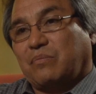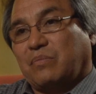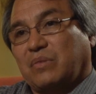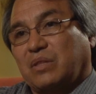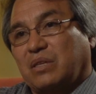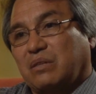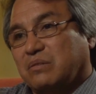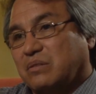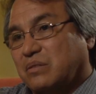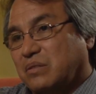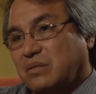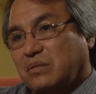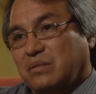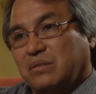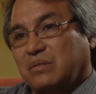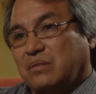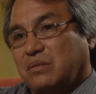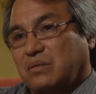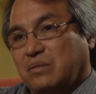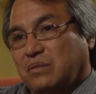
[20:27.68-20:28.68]
There's
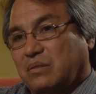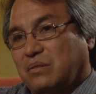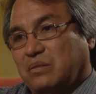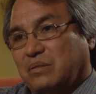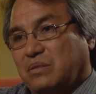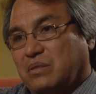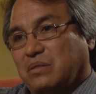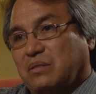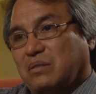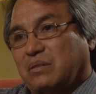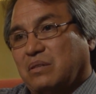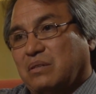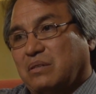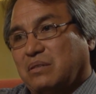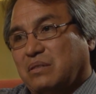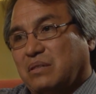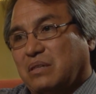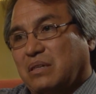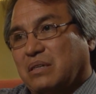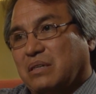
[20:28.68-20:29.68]

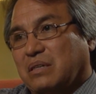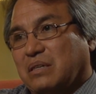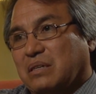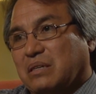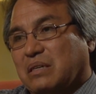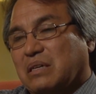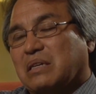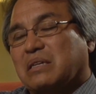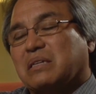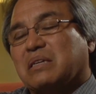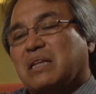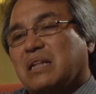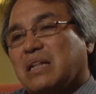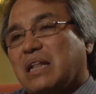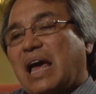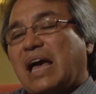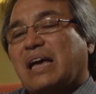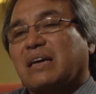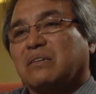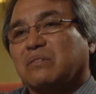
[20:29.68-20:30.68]
a
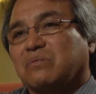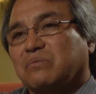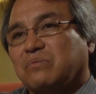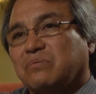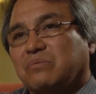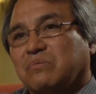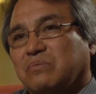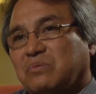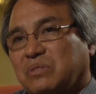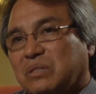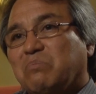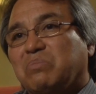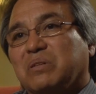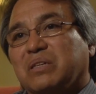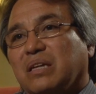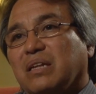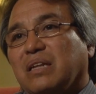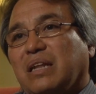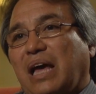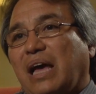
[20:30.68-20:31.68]
lack of, simply
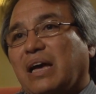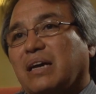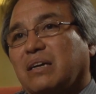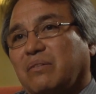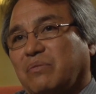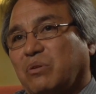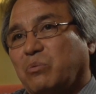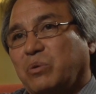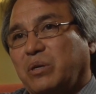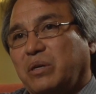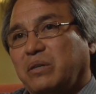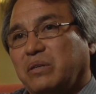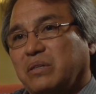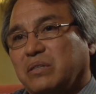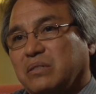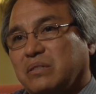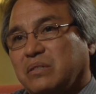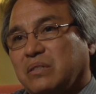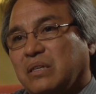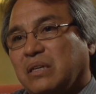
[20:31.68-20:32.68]
a lack of
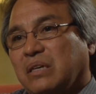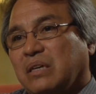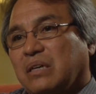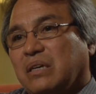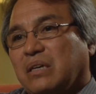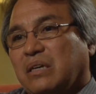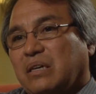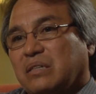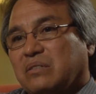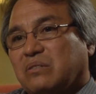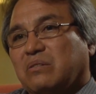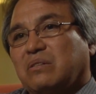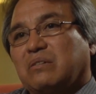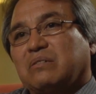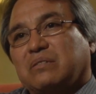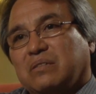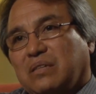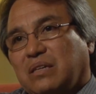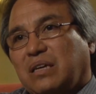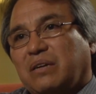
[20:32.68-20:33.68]
awareness. And so
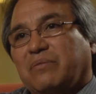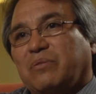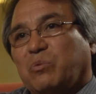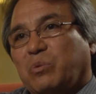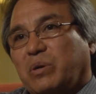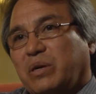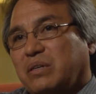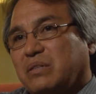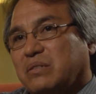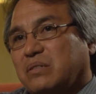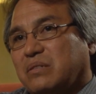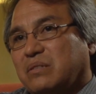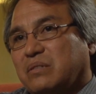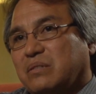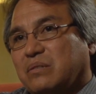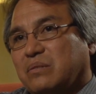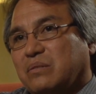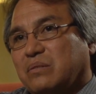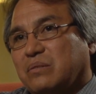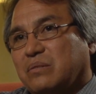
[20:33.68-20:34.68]
there's a lot of
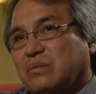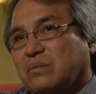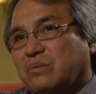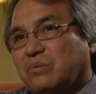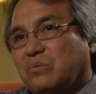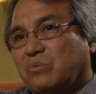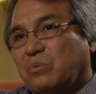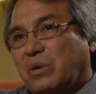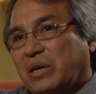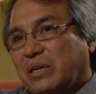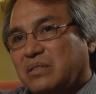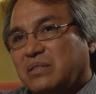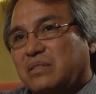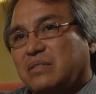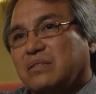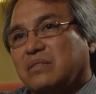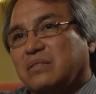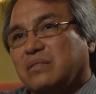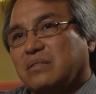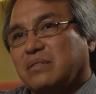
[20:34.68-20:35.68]
awareness
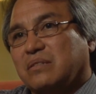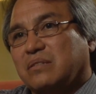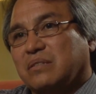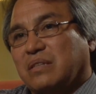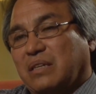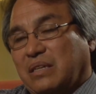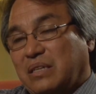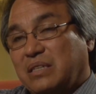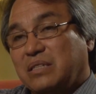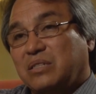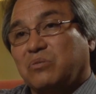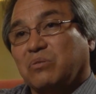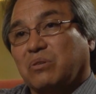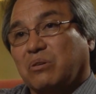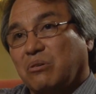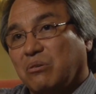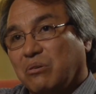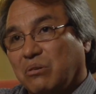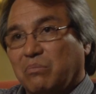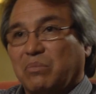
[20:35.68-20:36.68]
raising that needs to
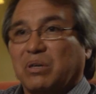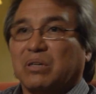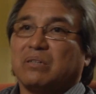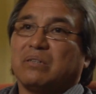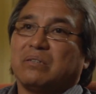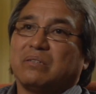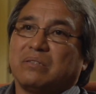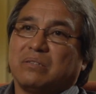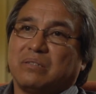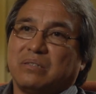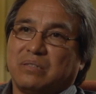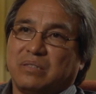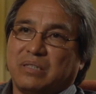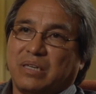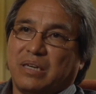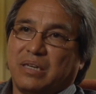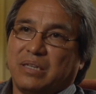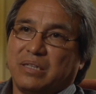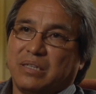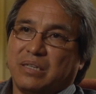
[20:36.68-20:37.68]
occur among
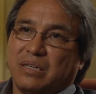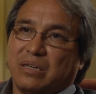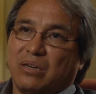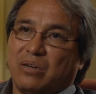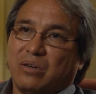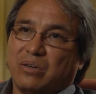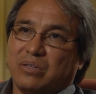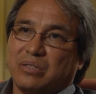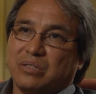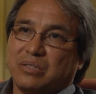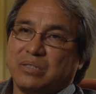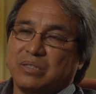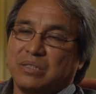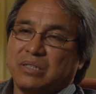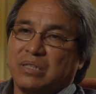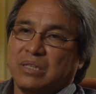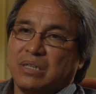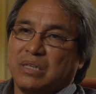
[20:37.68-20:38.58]
society at large.